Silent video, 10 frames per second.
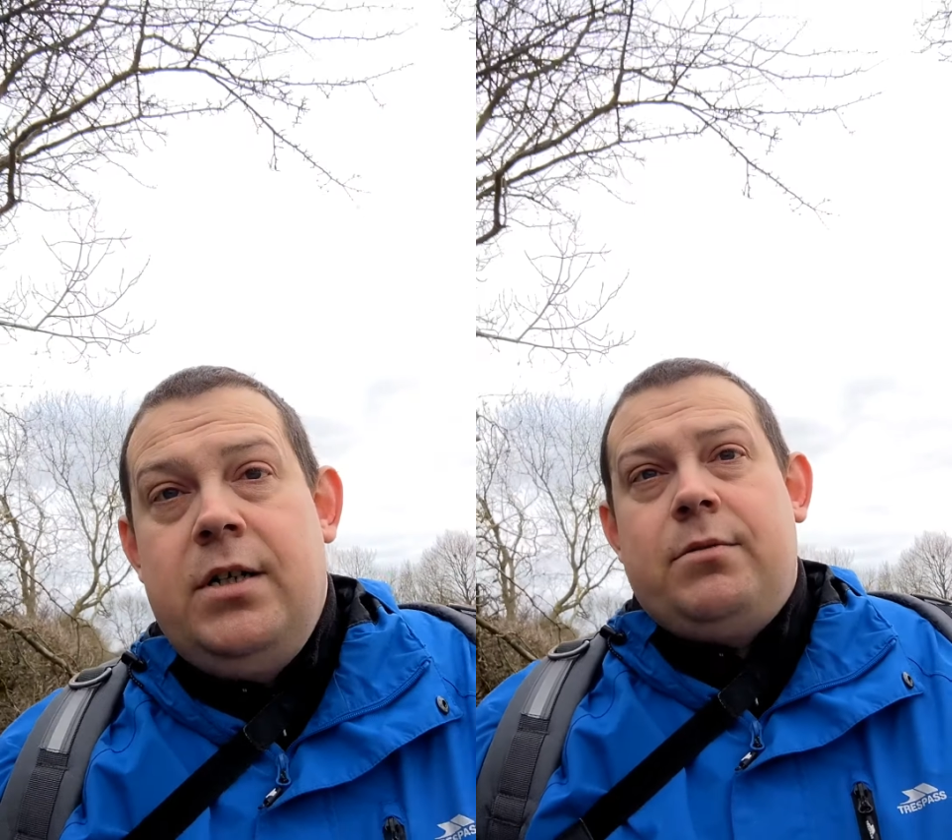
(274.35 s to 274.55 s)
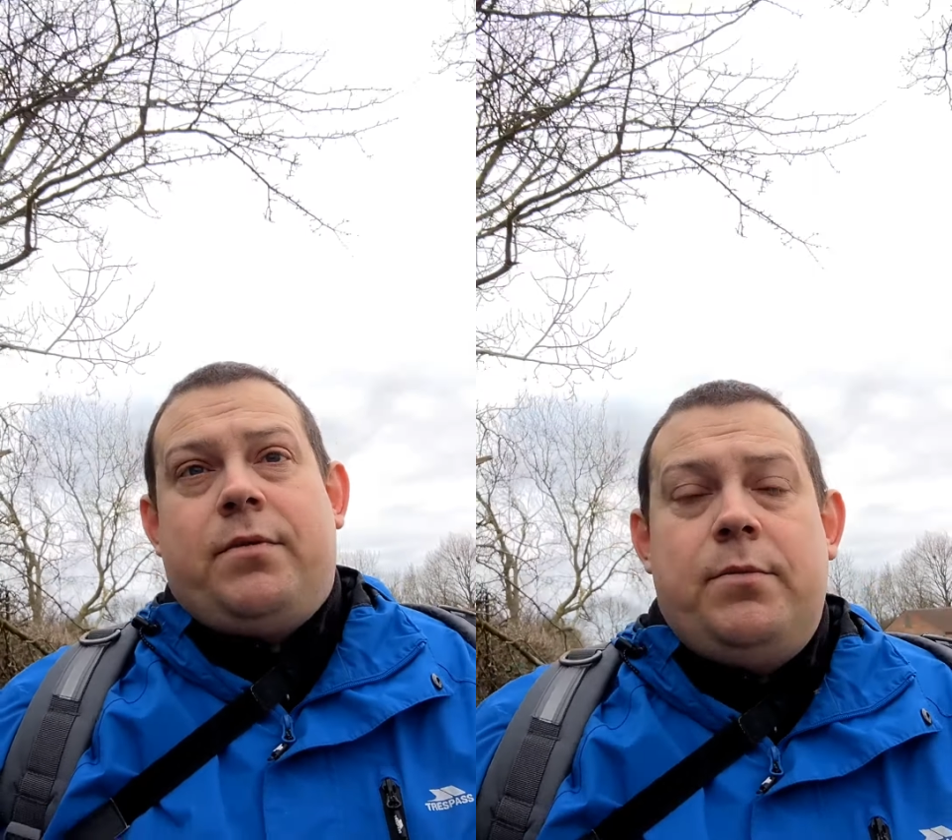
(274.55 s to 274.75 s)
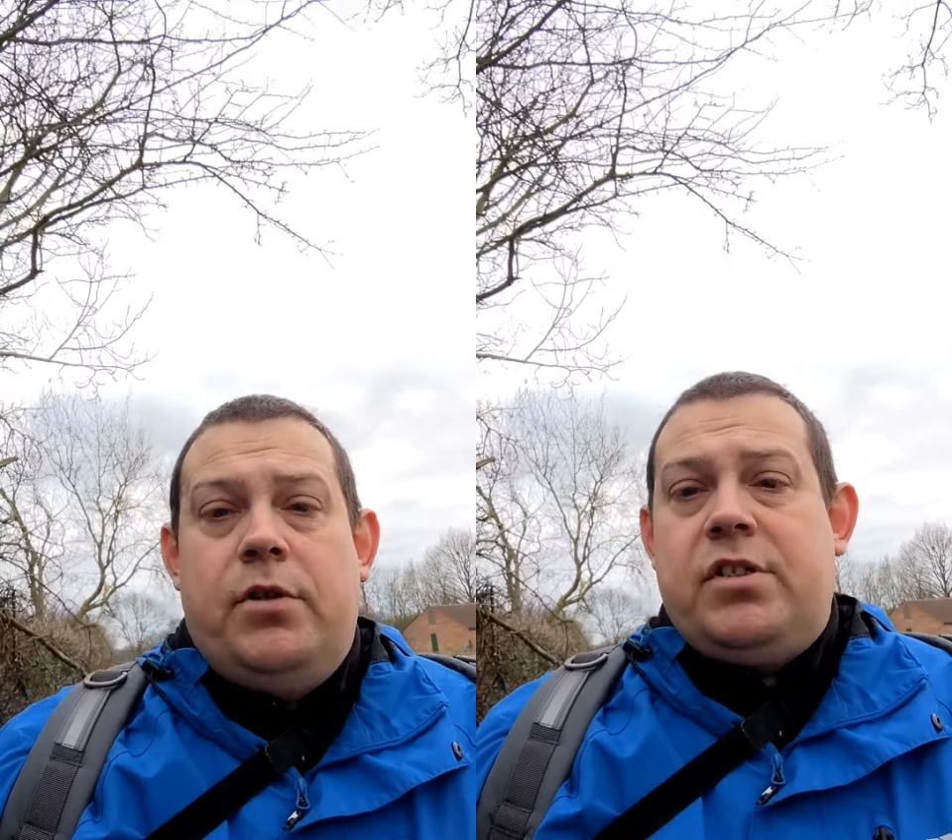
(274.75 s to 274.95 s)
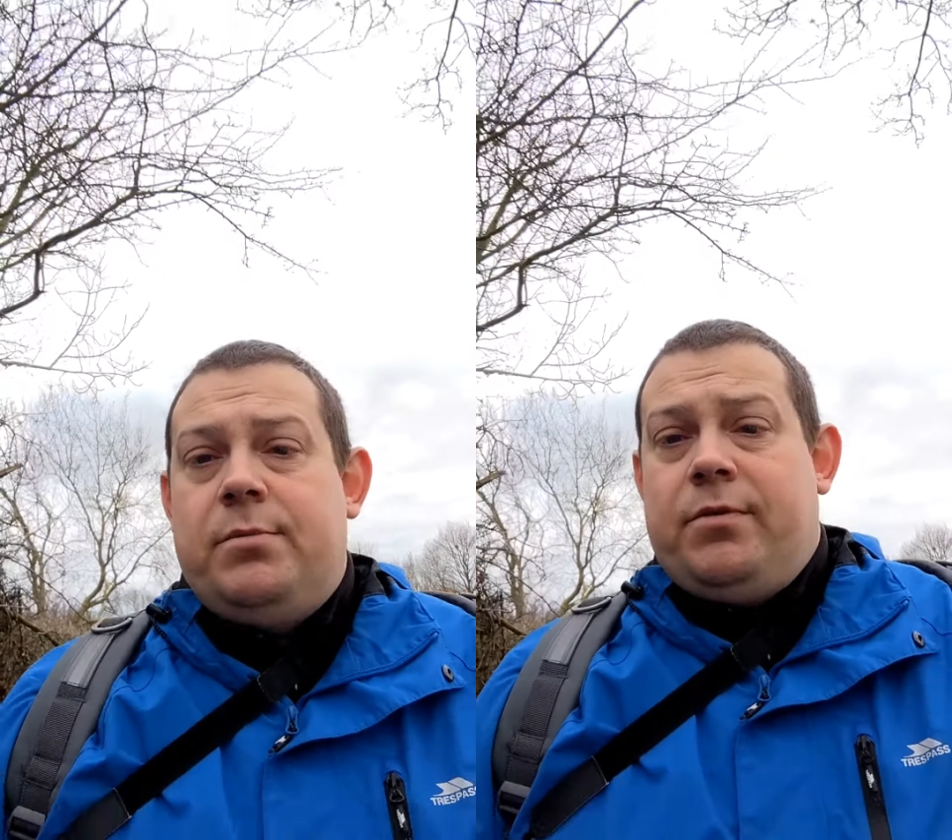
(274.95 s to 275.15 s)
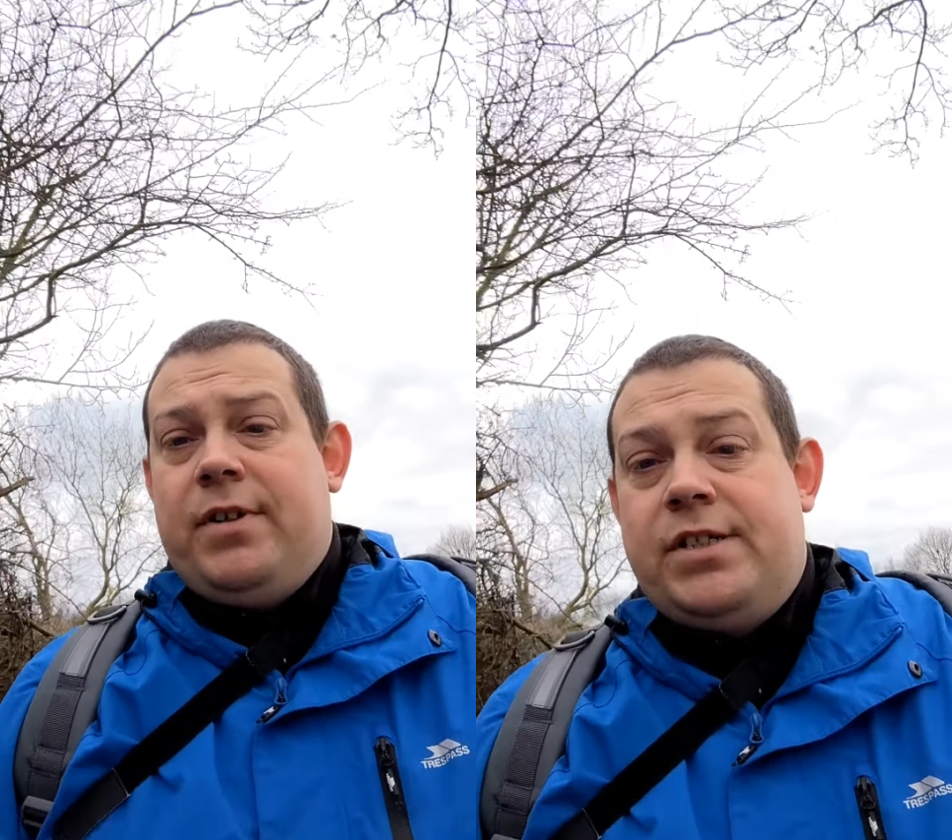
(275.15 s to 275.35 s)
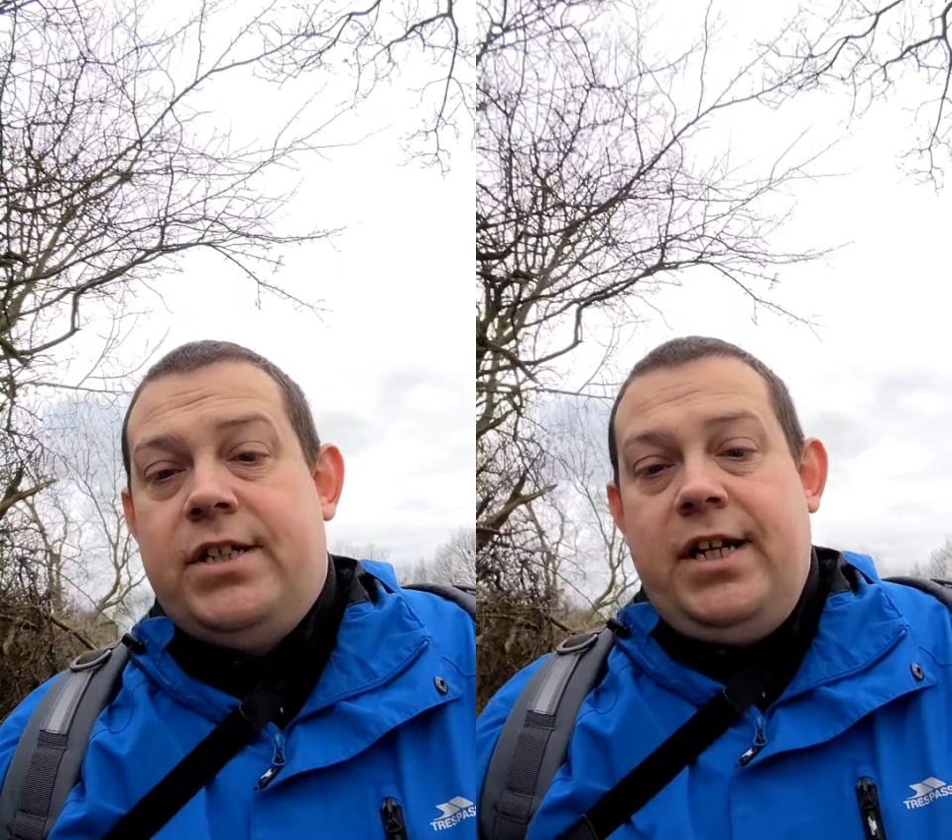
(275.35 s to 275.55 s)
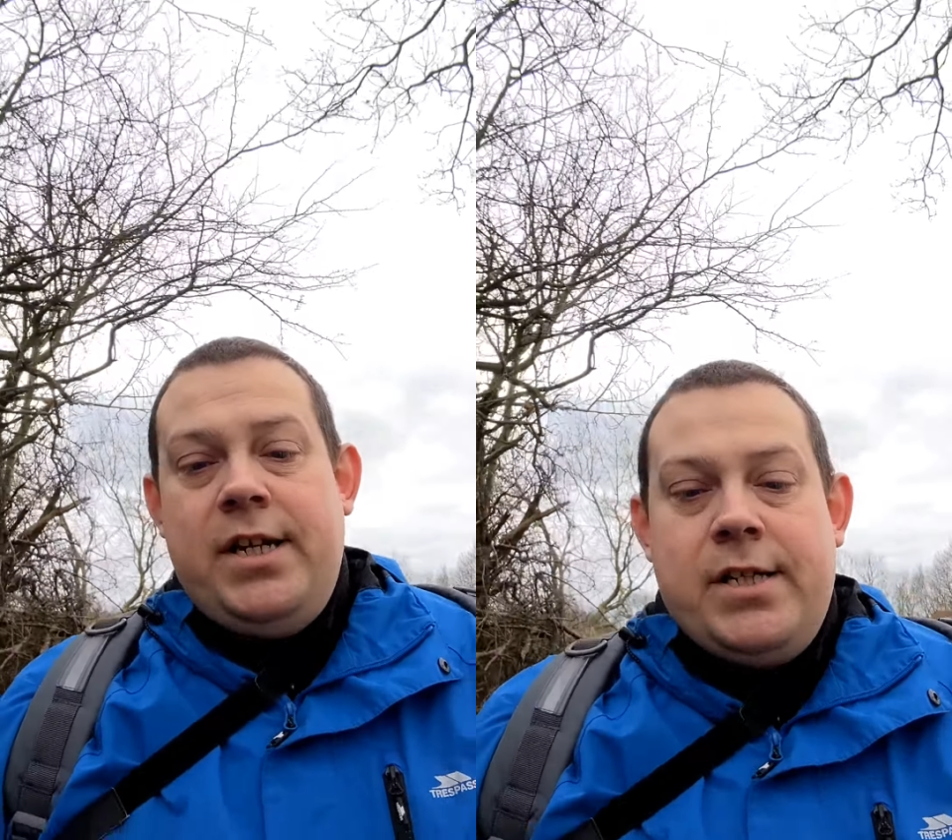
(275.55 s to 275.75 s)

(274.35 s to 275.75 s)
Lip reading: I'm from Nottingham originally,